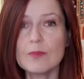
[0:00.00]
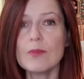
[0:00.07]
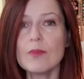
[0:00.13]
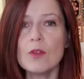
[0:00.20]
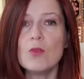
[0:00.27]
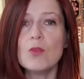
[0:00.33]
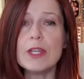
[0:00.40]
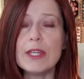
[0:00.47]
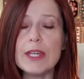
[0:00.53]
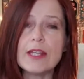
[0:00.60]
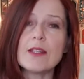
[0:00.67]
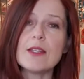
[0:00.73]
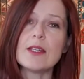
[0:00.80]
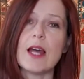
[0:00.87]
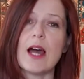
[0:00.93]
We get
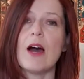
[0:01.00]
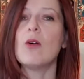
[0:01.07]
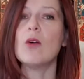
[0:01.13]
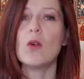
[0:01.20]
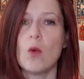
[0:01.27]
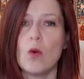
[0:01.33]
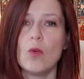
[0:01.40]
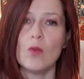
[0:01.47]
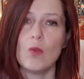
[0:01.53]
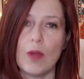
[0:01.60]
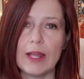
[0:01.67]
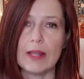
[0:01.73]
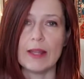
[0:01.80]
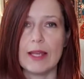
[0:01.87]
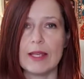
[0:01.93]
in our own way
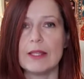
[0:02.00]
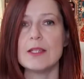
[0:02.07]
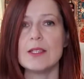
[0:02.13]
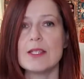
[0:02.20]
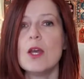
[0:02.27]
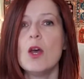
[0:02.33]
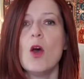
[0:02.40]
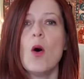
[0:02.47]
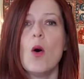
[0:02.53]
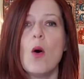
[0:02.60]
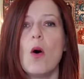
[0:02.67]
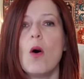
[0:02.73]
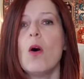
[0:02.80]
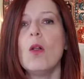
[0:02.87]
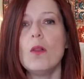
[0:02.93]
like this
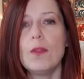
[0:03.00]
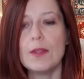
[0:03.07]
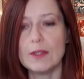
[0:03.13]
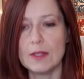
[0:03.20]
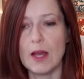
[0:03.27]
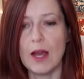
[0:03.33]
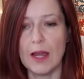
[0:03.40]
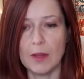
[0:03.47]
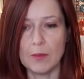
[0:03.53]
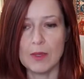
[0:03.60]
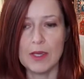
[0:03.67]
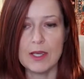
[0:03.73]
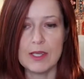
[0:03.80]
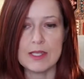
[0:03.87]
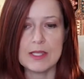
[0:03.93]
all the time.
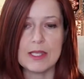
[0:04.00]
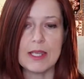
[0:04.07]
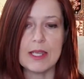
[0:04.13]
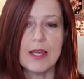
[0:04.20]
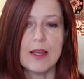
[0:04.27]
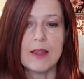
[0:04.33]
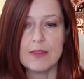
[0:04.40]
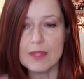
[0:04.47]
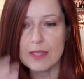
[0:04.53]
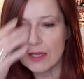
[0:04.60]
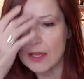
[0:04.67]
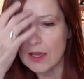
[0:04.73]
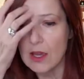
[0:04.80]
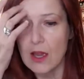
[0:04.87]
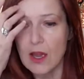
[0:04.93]
See,
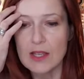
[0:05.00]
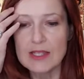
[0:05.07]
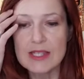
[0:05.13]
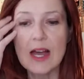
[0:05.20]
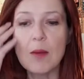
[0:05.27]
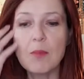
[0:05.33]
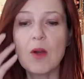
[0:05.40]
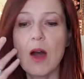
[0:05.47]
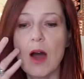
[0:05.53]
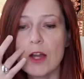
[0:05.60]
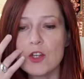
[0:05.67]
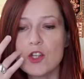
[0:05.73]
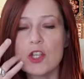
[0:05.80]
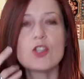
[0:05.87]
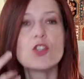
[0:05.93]
the
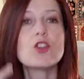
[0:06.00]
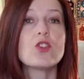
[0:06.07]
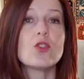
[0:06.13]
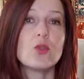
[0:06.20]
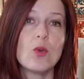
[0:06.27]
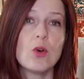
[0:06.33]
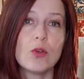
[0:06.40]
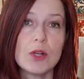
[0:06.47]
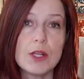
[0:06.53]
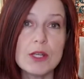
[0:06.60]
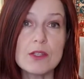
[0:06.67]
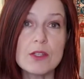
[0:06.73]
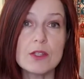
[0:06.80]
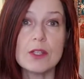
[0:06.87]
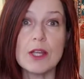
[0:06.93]
subconscious
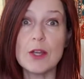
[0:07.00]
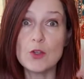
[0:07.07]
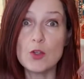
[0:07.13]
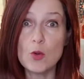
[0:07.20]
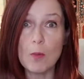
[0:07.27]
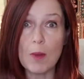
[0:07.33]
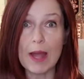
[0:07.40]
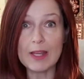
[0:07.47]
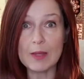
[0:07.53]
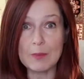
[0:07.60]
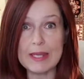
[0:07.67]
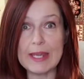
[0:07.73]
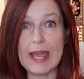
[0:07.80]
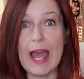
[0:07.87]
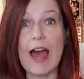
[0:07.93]
stories that you might
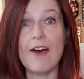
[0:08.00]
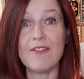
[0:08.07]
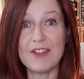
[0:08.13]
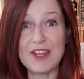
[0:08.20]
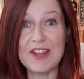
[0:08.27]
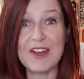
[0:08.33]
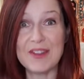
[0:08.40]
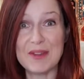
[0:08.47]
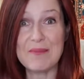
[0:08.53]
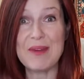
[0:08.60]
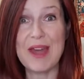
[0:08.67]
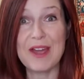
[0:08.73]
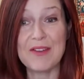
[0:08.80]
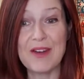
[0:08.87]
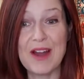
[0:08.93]
be having on the
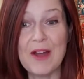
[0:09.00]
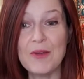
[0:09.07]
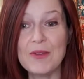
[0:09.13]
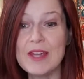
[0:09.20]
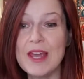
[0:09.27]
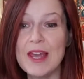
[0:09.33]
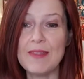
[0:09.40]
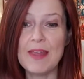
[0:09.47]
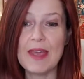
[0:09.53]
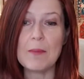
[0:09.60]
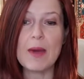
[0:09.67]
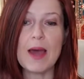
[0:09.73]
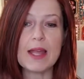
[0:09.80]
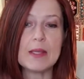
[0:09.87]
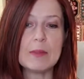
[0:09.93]
background, they
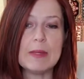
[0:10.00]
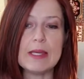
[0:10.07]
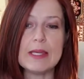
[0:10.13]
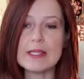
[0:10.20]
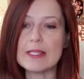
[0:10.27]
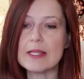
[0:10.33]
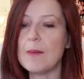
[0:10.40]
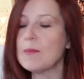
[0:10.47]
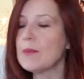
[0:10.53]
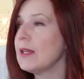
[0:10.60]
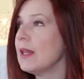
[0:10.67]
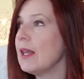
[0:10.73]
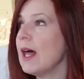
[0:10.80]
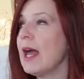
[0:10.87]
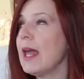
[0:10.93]
might be something
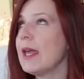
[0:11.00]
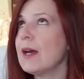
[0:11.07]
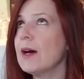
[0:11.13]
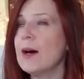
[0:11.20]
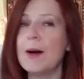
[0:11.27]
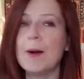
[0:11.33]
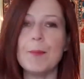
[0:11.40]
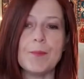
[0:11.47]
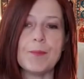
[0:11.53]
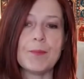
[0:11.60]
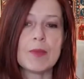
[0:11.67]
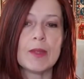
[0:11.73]
like, I'm